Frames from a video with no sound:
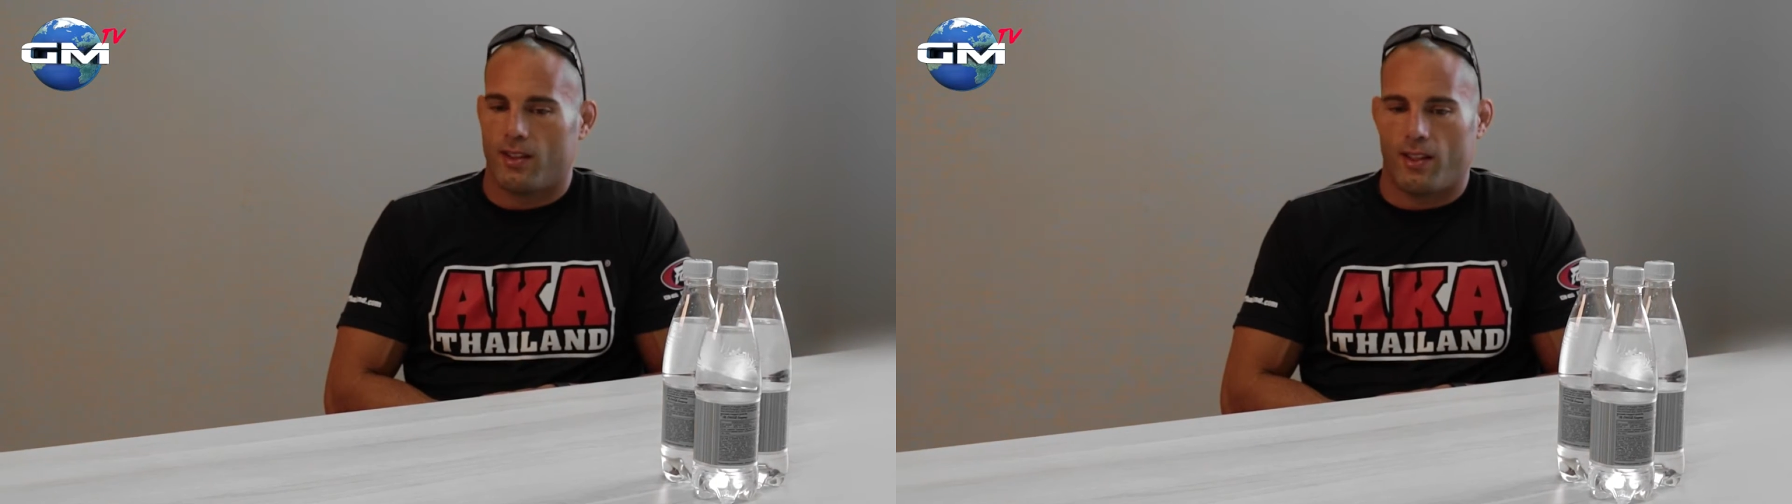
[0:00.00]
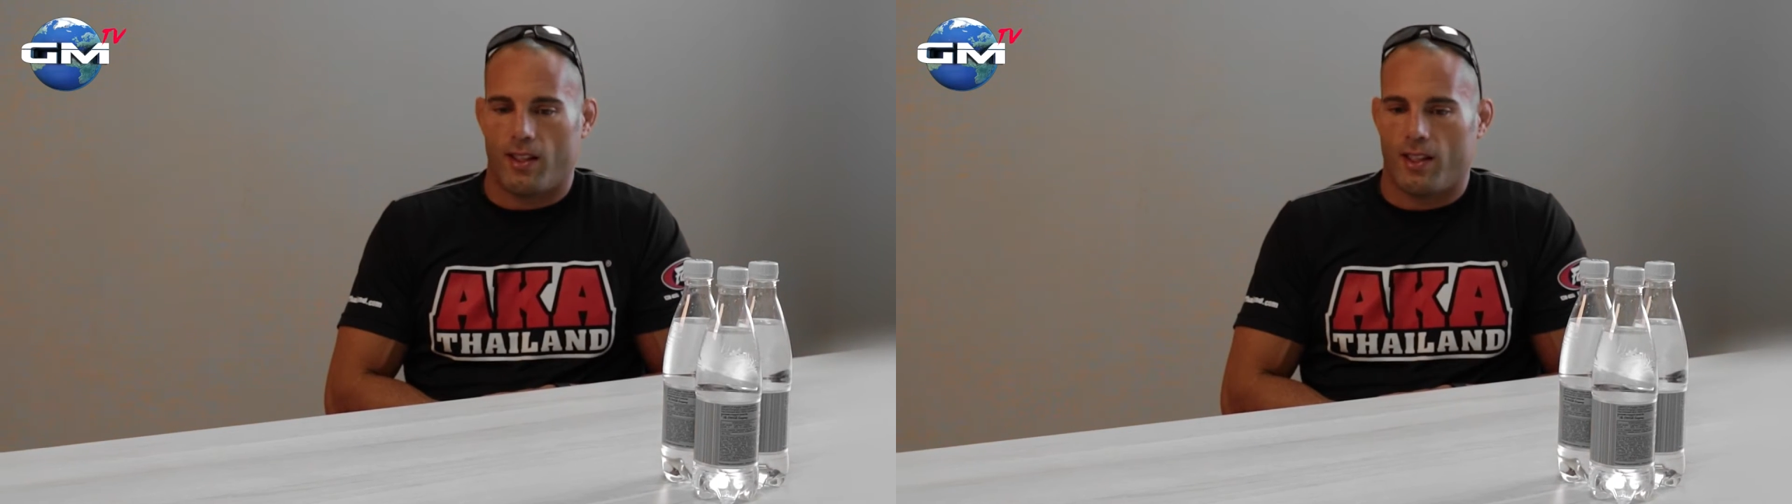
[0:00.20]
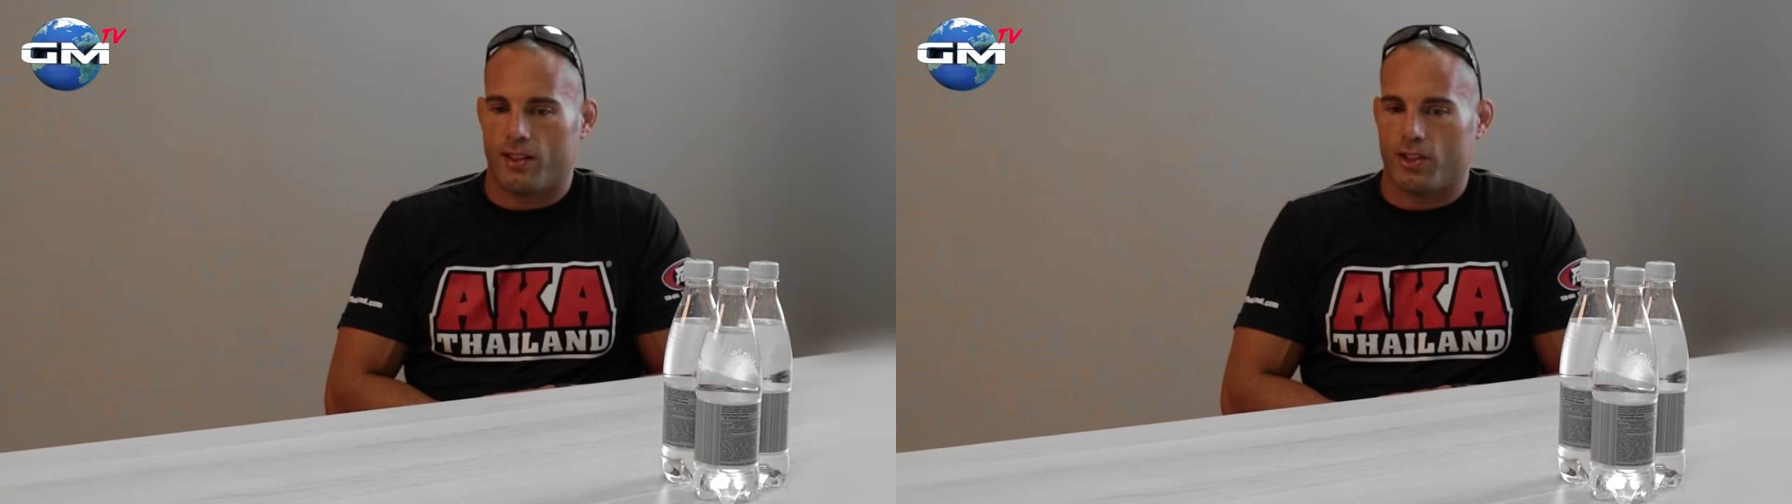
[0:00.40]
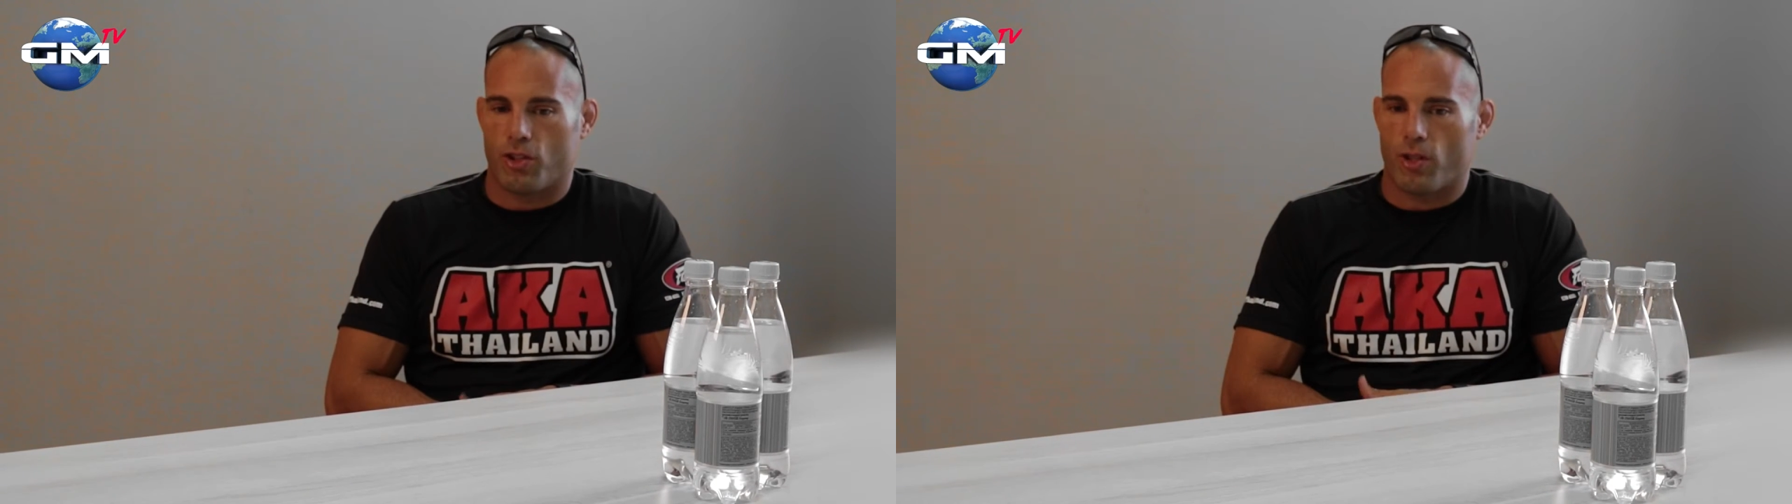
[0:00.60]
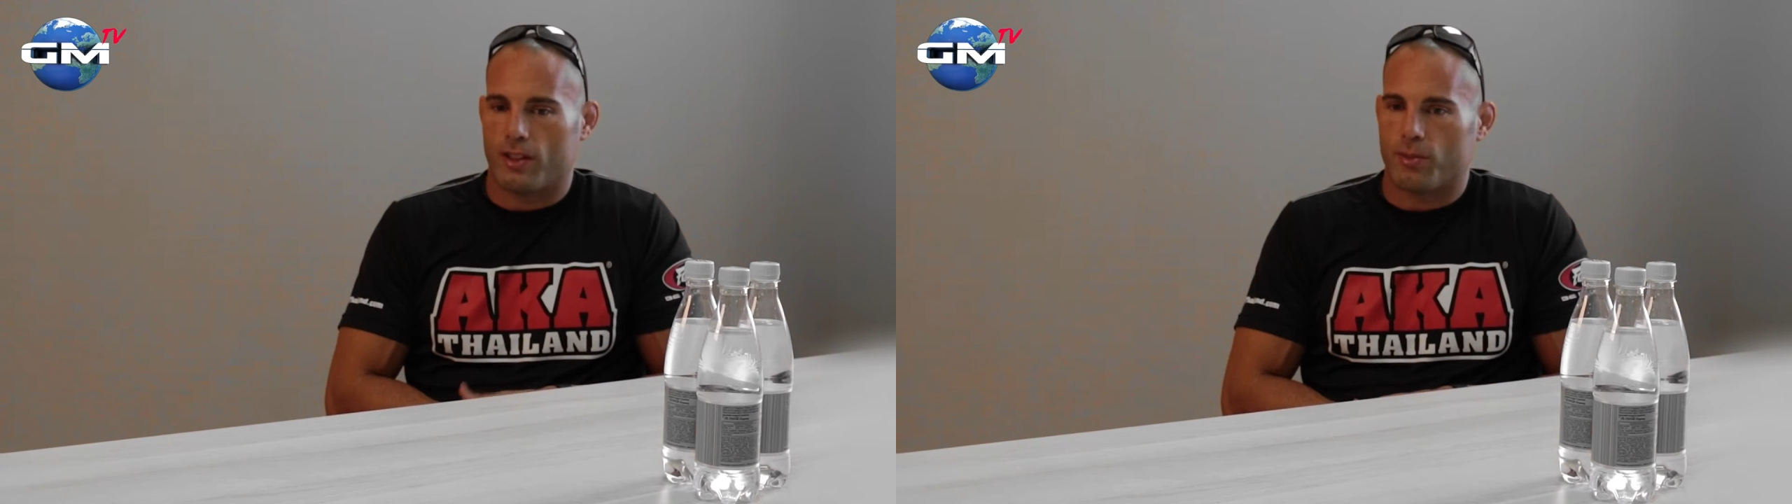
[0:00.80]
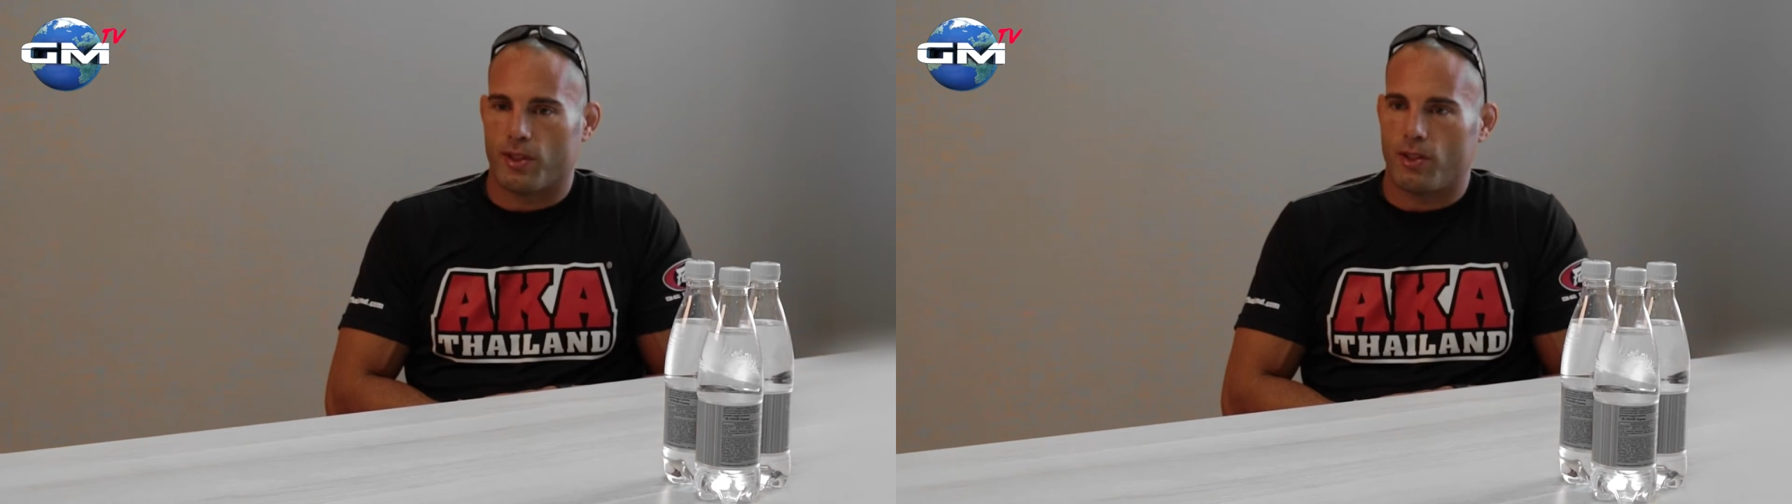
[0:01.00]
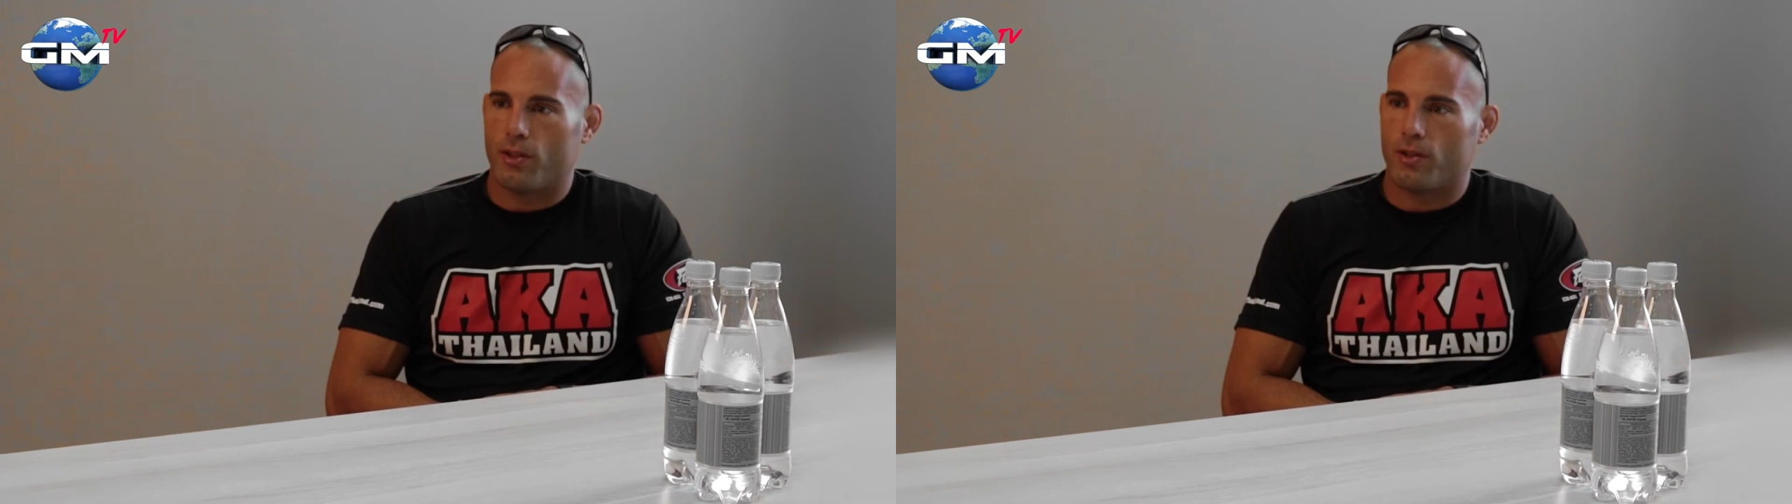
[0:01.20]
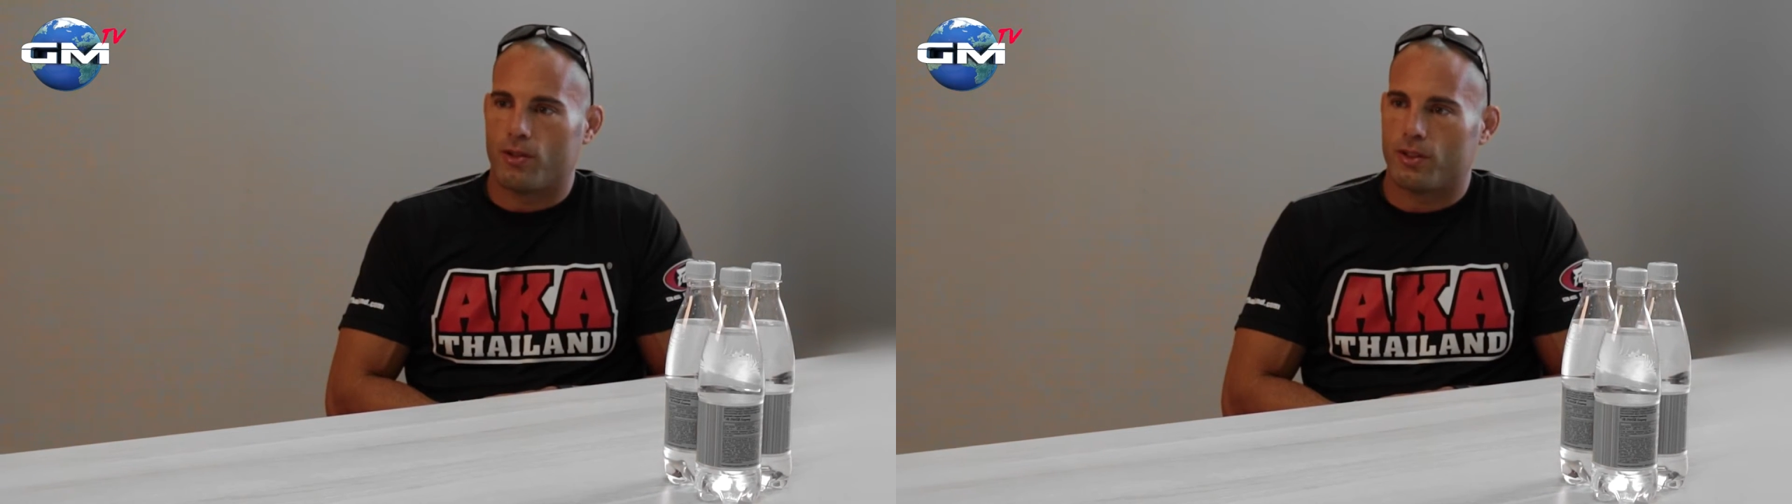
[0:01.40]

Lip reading: and just to try something new.